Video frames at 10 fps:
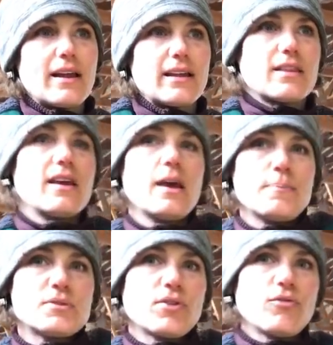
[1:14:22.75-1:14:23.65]
like the
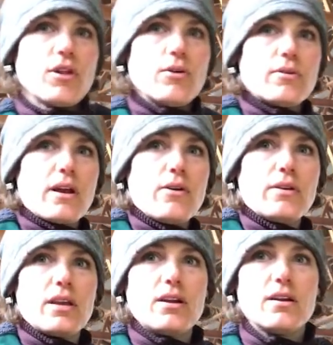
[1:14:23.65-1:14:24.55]
hips are floating
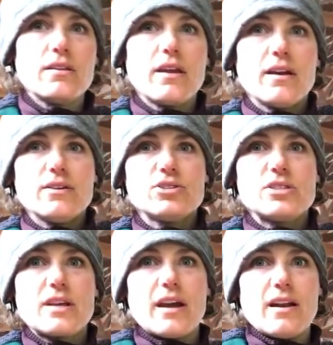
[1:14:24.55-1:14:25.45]
out here and there.
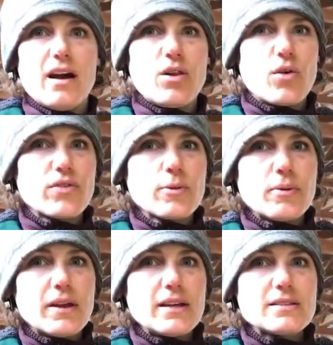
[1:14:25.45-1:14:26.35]
She's kind of all over the
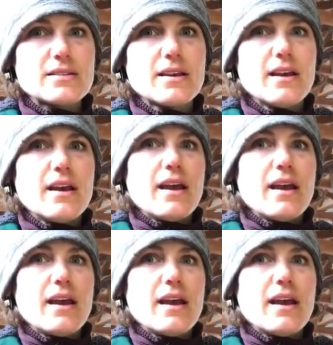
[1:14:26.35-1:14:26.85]
place.